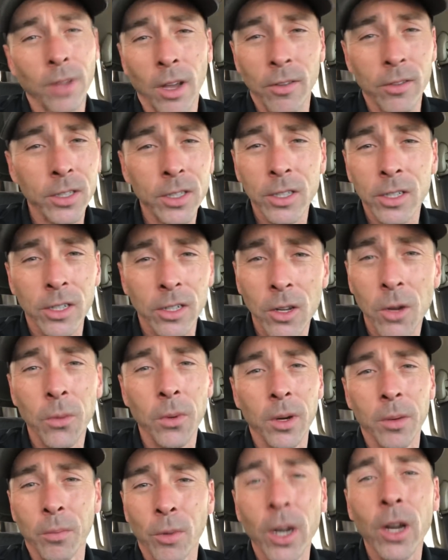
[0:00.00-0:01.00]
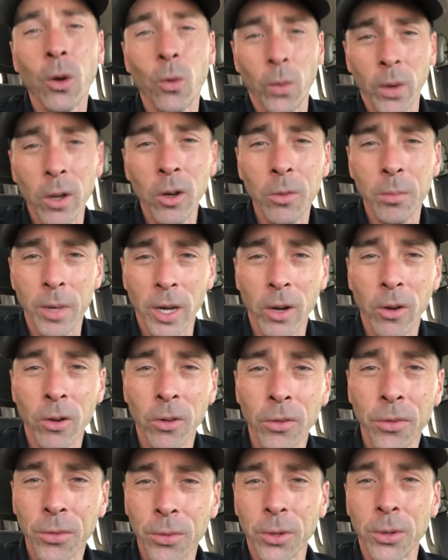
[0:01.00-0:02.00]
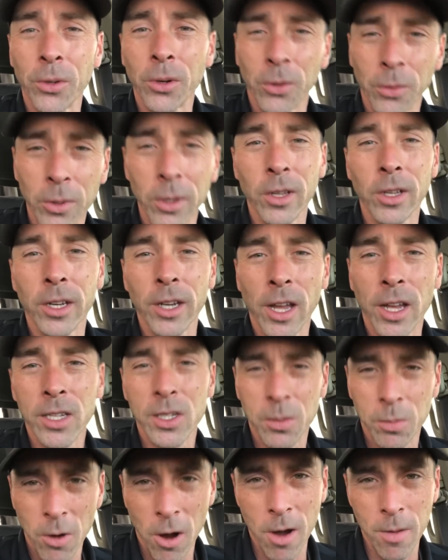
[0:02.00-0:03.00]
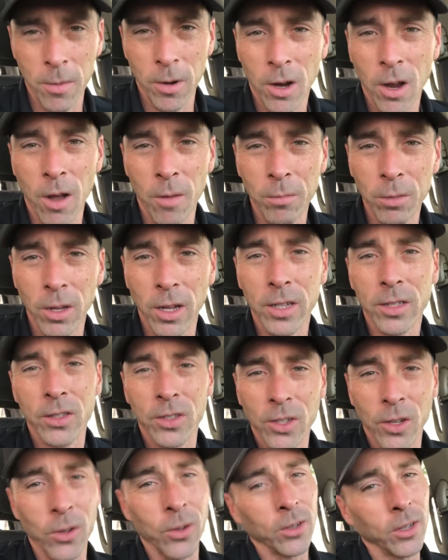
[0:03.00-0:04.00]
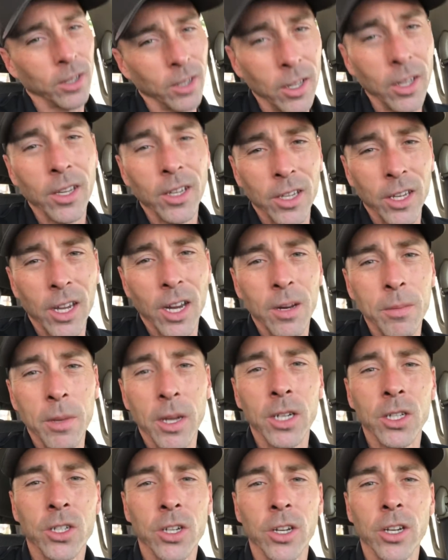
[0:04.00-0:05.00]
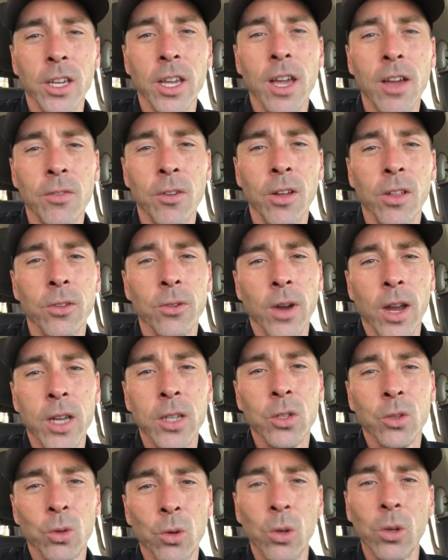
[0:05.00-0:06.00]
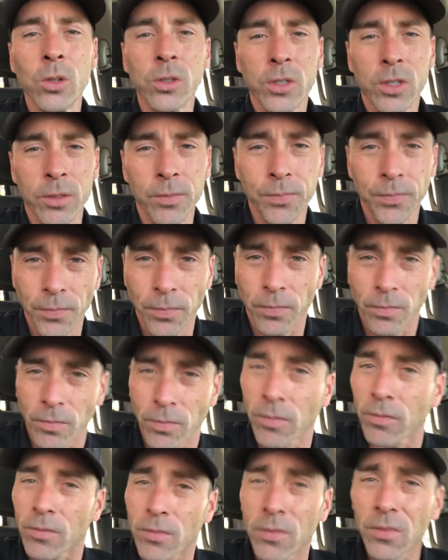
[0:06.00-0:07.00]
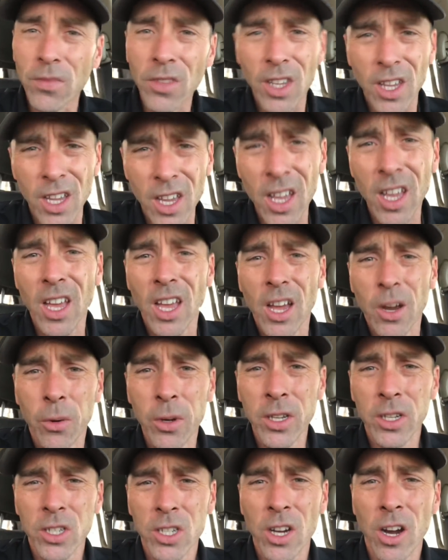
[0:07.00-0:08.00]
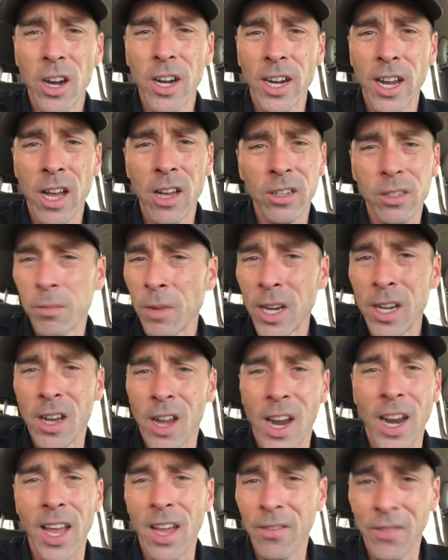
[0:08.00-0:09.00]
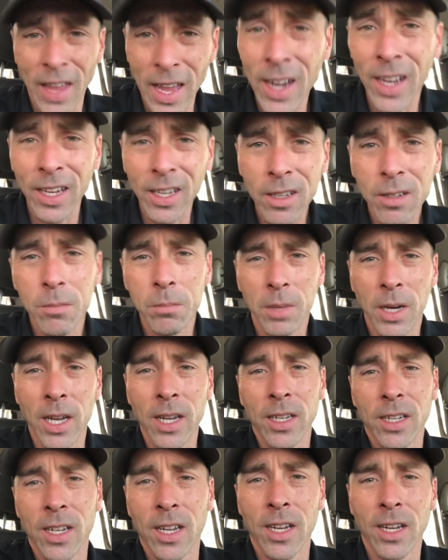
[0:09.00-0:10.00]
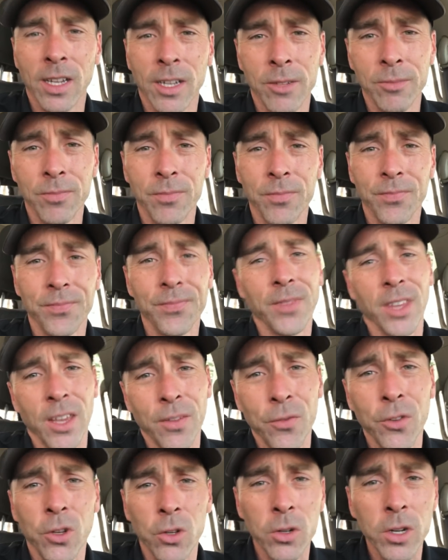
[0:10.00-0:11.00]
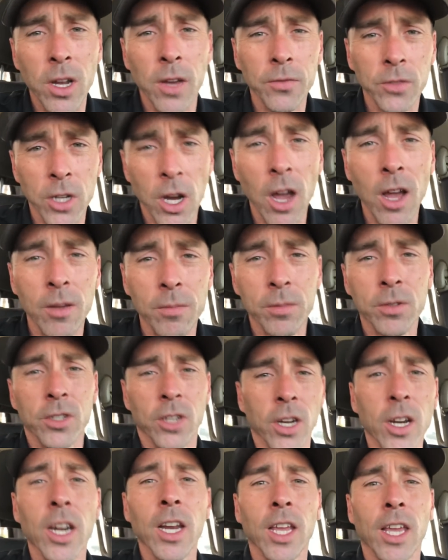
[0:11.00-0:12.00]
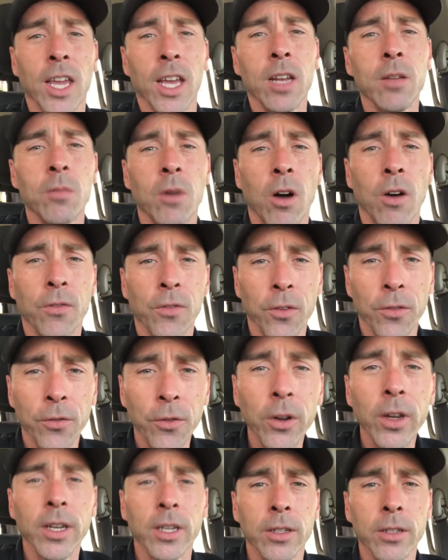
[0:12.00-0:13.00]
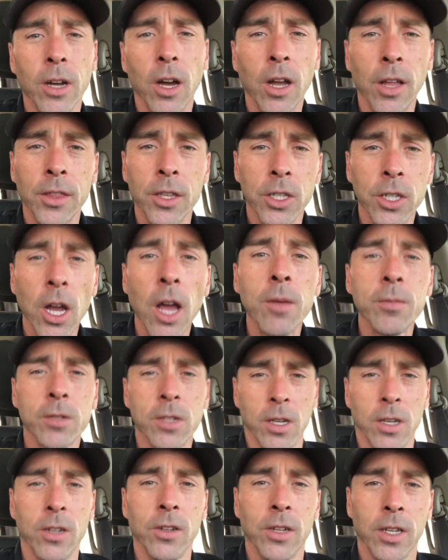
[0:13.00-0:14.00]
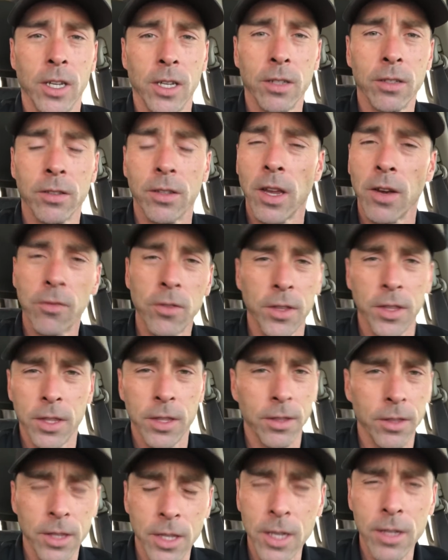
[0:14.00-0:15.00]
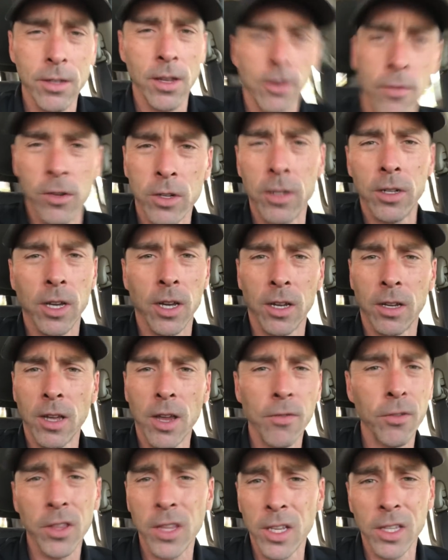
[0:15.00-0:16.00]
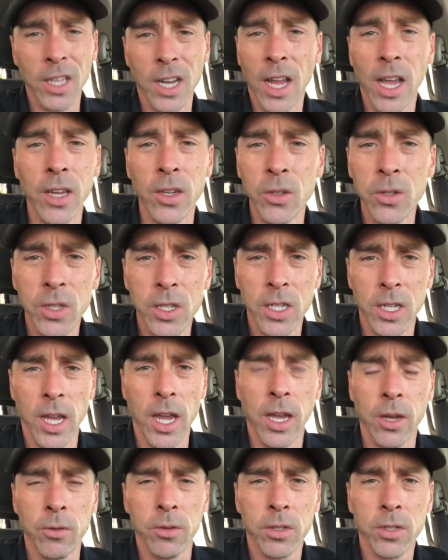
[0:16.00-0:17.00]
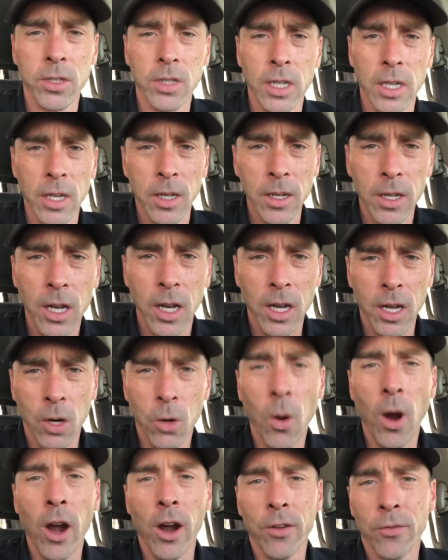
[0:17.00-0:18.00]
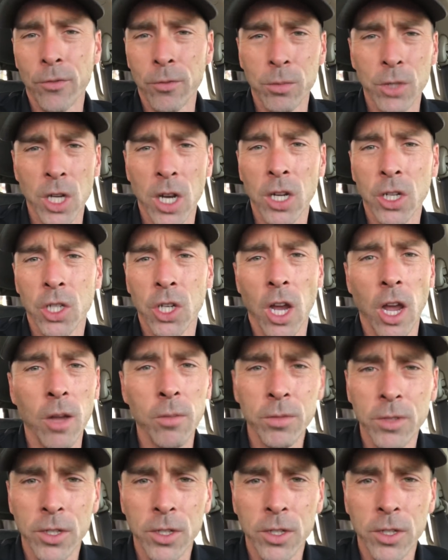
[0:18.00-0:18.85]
Obviously, you don't want to bring a wheelbarrow through a really nice apartment complex. So you got to make sure you have all the right tools. And when you're starting out, you might not have any, but uh, if you do enough jobs, you're going to get them all for free on the jobs that you need. Every, every, uh, everything that I used today was uh, acquired from junk jobs.